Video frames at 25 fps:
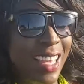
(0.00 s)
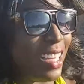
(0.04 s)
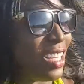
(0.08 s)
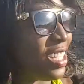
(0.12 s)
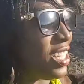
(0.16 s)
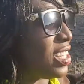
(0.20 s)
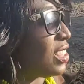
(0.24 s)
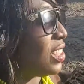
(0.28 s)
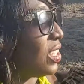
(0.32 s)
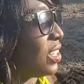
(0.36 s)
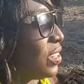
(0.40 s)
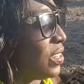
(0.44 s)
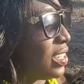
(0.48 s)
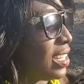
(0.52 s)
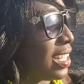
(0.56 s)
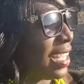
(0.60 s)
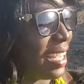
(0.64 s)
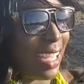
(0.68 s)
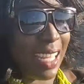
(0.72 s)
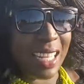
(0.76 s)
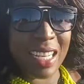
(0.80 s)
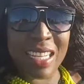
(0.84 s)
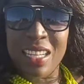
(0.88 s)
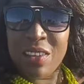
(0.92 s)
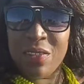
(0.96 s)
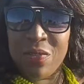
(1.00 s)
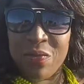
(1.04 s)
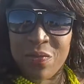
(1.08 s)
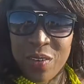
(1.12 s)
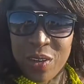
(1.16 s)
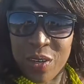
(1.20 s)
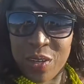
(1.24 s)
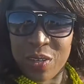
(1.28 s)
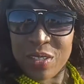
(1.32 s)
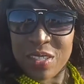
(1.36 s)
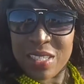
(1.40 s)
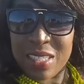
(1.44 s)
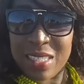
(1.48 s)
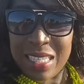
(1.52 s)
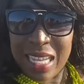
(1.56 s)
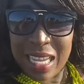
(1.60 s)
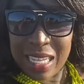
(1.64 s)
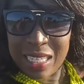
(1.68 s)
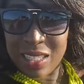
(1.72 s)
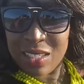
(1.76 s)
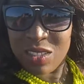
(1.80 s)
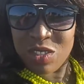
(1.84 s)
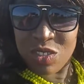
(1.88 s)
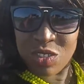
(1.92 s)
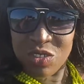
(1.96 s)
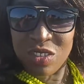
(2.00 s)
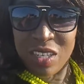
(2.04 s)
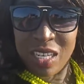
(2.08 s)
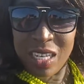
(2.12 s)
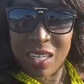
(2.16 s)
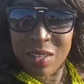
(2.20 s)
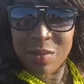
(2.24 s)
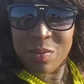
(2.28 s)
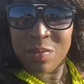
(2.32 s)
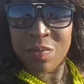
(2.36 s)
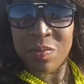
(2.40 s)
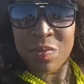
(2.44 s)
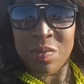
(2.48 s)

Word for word: you turn in the first that street